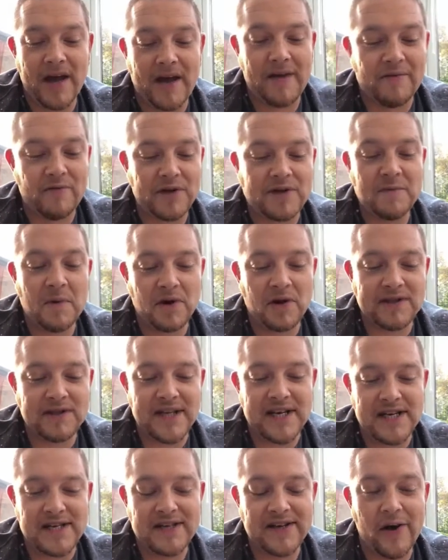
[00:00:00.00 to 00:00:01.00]
response
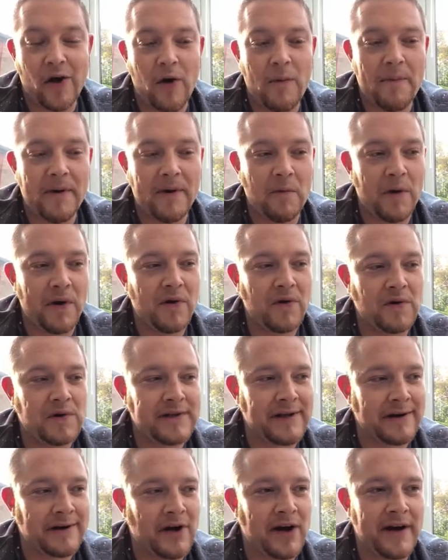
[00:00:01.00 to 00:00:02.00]
that it's got, but we're
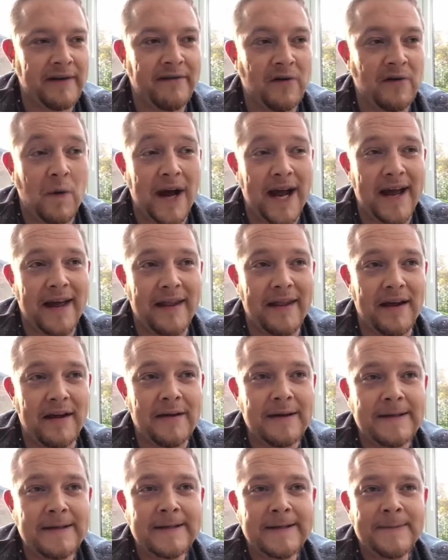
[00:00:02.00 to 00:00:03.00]
also kind of aware that
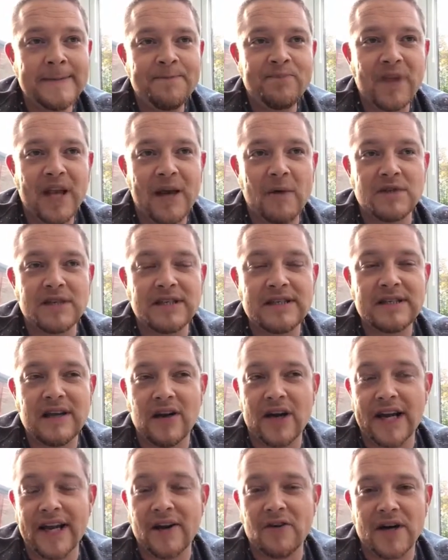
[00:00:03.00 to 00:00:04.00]
it was a
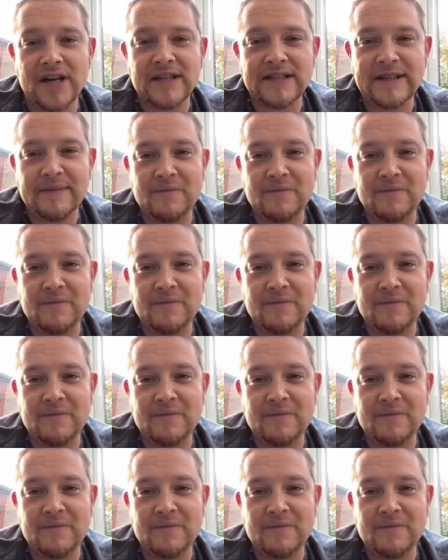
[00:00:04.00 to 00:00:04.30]
slightly crazy